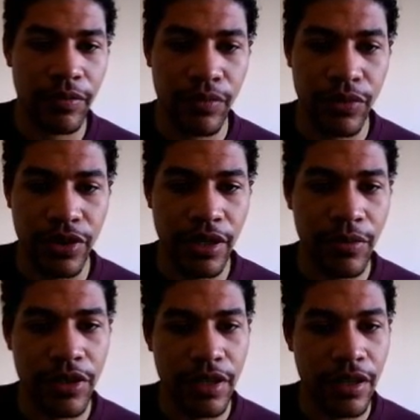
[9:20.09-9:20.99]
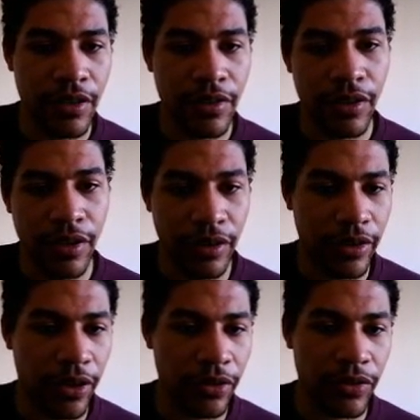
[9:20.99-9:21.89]
puts the image there, and then an
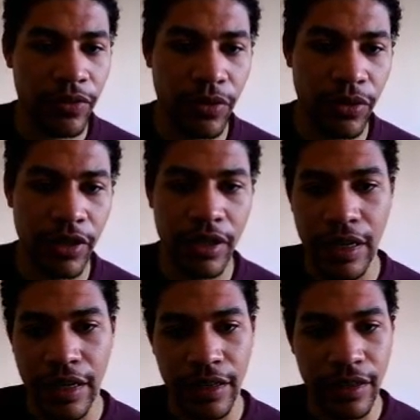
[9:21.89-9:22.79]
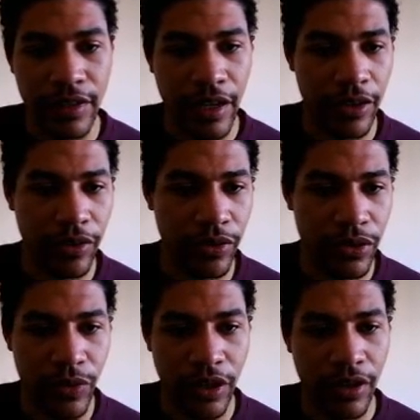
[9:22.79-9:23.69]
alt for it, and then the title as
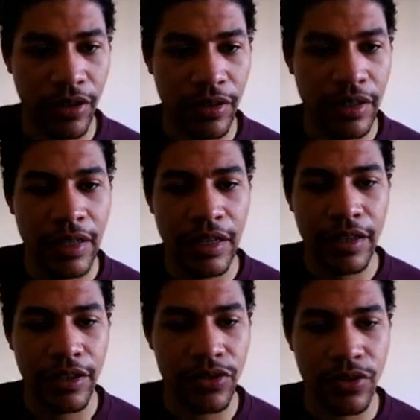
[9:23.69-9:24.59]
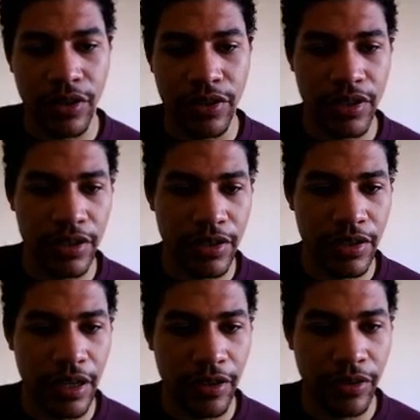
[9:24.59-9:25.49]
well, the instructions, the
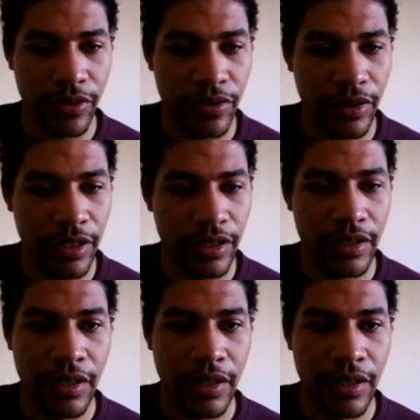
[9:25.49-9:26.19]
download link.